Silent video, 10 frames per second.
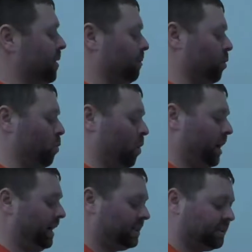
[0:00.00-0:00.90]
number
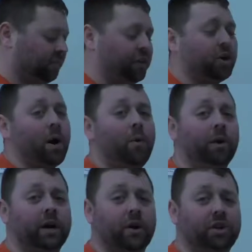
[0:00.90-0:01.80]
one is to figure out
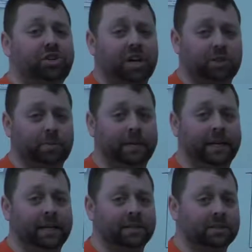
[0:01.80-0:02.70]
what our
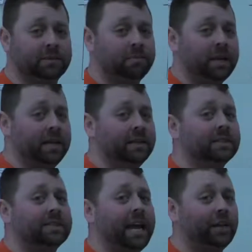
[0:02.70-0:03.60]
adjustment is. In
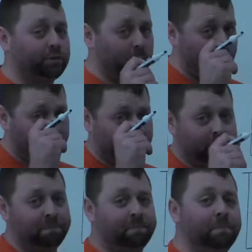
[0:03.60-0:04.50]
this case, we want
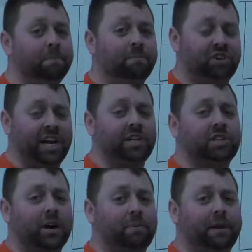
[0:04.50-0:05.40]
to
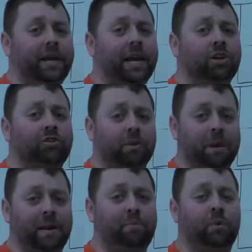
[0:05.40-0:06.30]
change our pH from
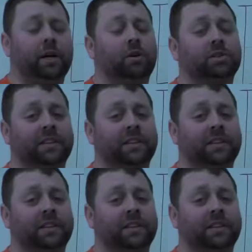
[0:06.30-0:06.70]
8.0 to